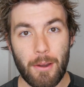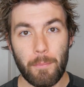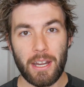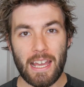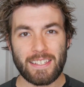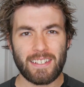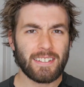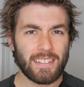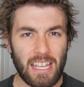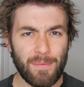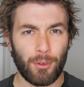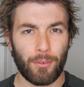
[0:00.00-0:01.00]
but as an
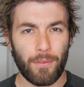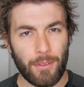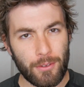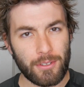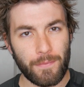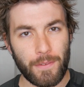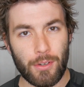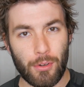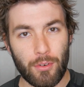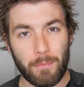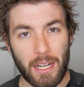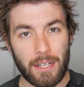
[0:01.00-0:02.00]
example for those of you
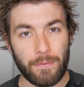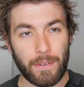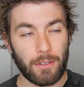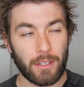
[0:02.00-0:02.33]
who might feel